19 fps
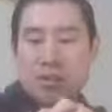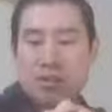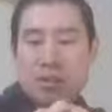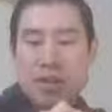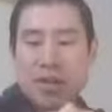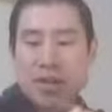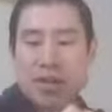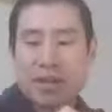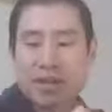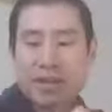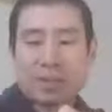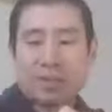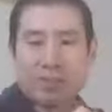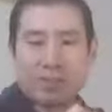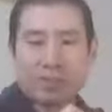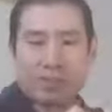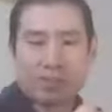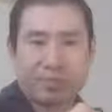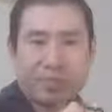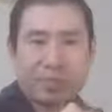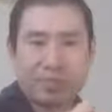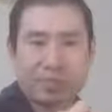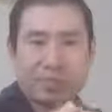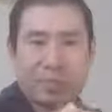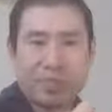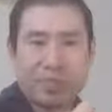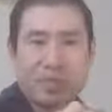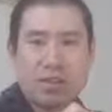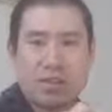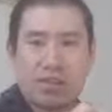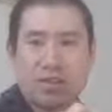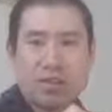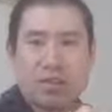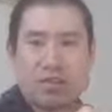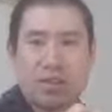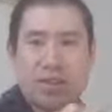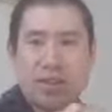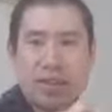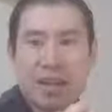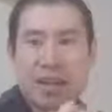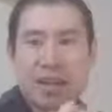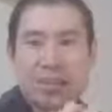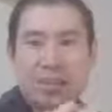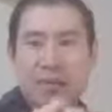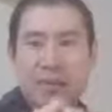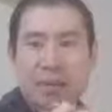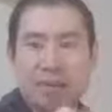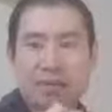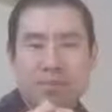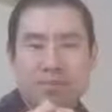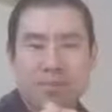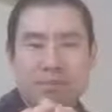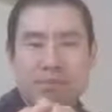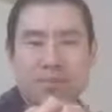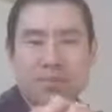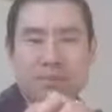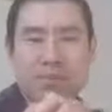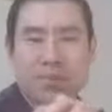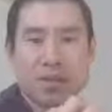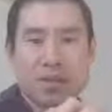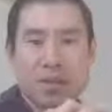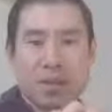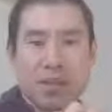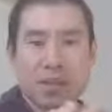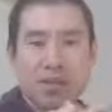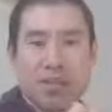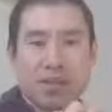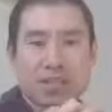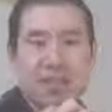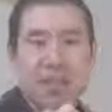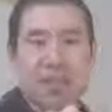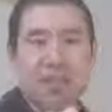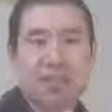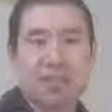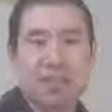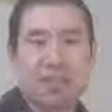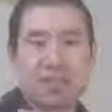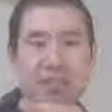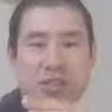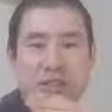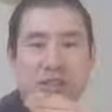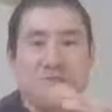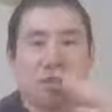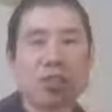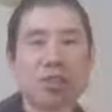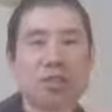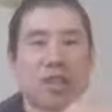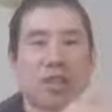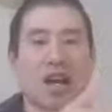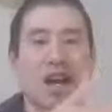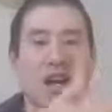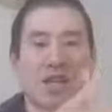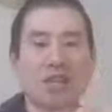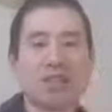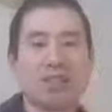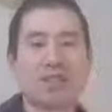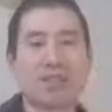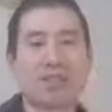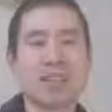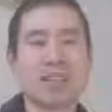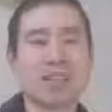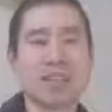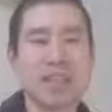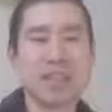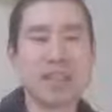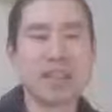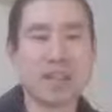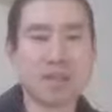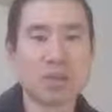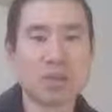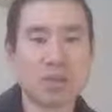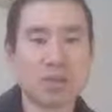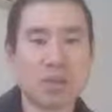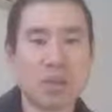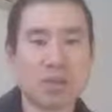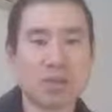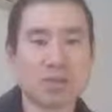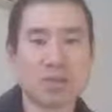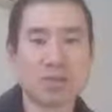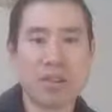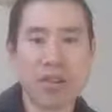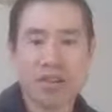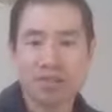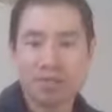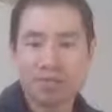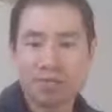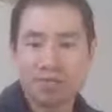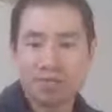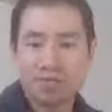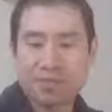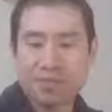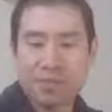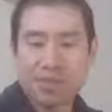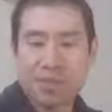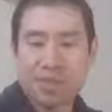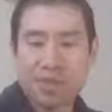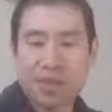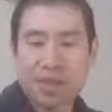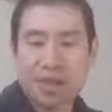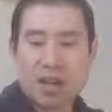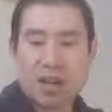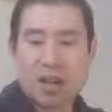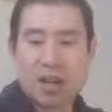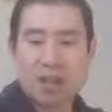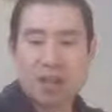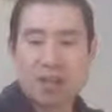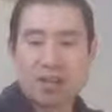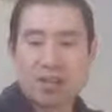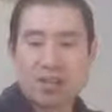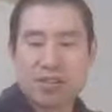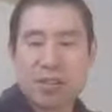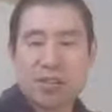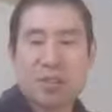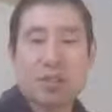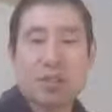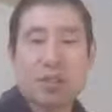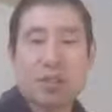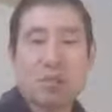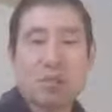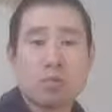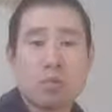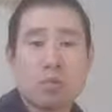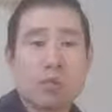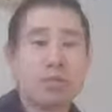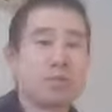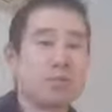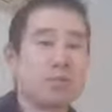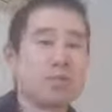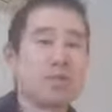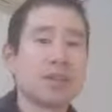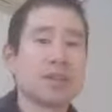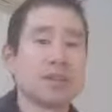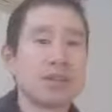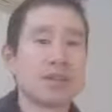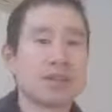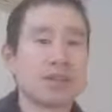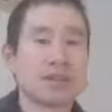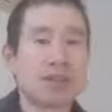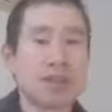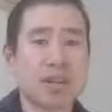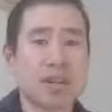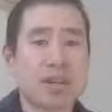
way to break up the scar tissue so it all aligns in one direction. And when you're doing this,